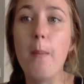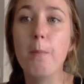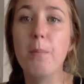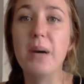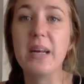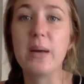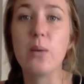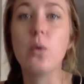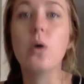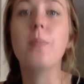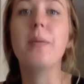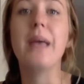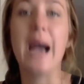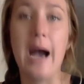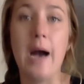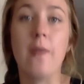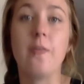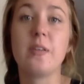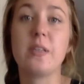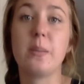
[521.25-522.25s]
But it will be
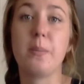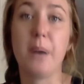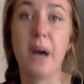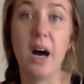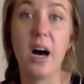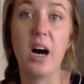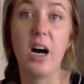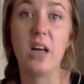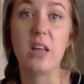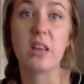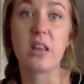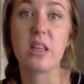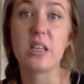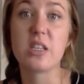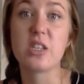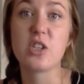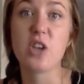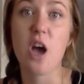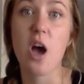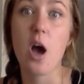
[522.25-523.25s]
after Perth,
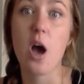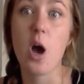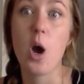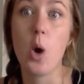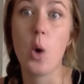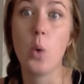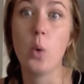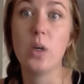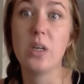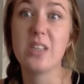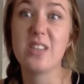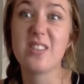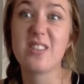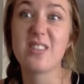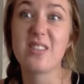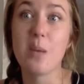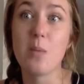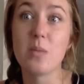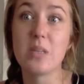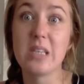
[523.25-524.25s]
so
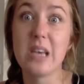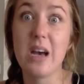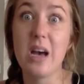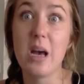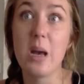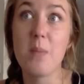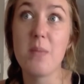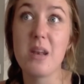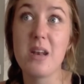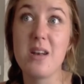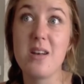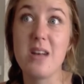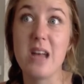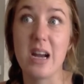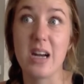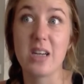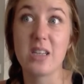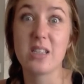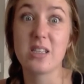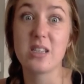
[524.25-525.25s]
sometime
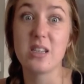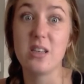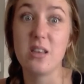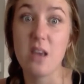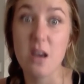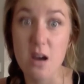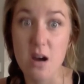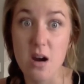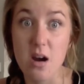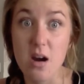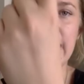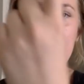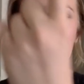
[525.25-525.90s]
next year.